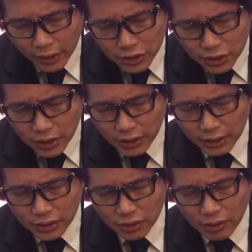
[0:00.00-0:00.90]
are
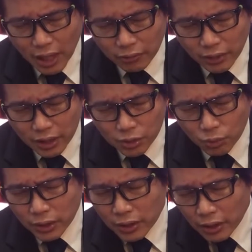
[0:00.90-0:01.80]
sickness around us,
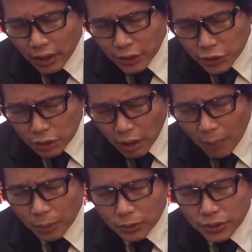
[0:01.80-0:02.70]
when there are
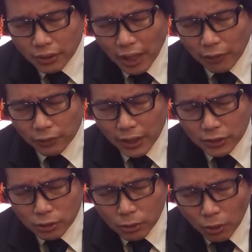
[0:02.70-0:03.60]
troubles around
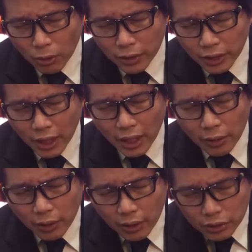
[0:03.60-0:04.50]
us, Lord,
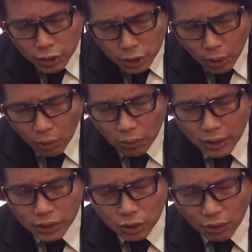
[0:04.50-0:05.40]
show
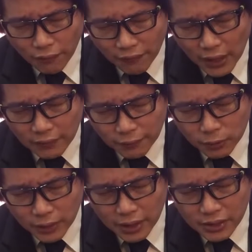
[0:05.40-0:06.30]
us your
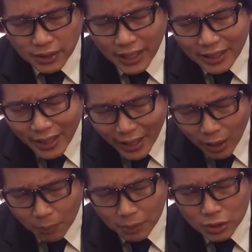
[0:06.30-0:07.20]
faithfulness and
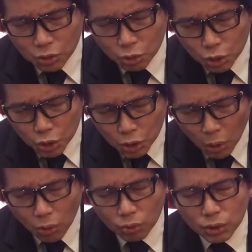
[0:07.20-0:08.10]
help us to
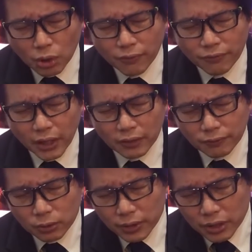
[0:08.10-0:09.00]
show your
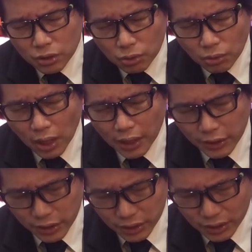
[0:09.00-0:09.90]
faithfulness to
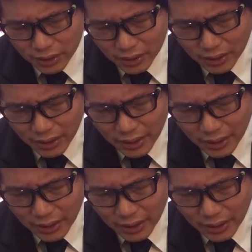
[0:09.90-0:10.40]
others.